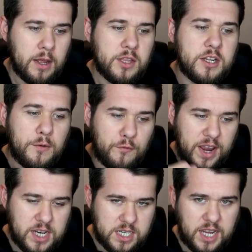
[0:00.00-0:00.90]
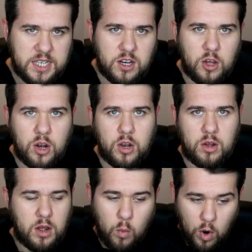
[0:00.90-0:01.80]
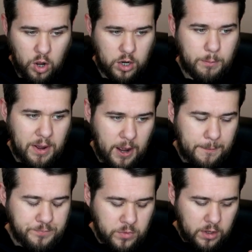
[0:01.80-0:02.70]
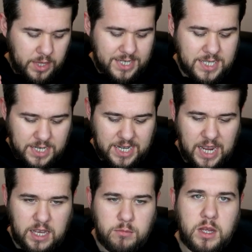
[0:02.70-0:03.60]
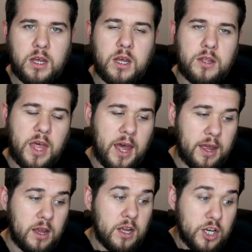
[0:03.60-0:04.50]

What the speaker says: The defence needs a lot of work, but this is a team that,